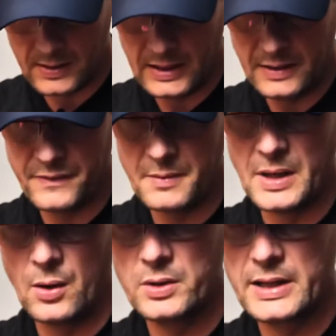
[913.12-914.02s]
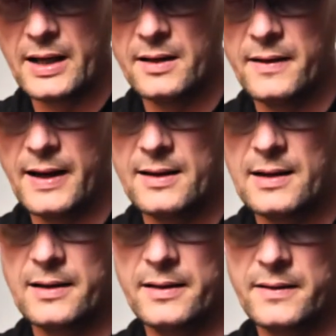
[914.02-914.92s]
if the mount can
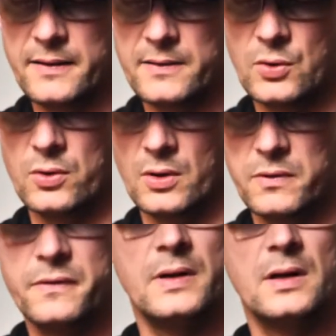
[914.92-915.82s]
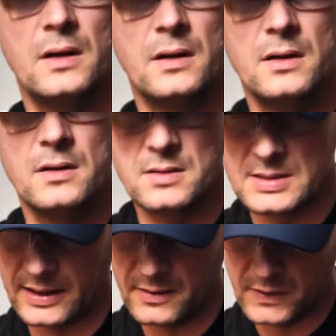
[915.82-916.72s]
handle it. So not with a
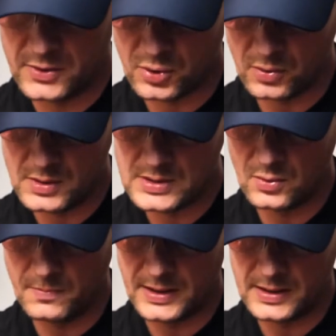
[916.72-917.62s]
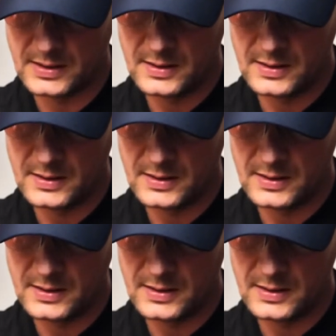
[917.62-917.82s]
Sky Adventure or so, but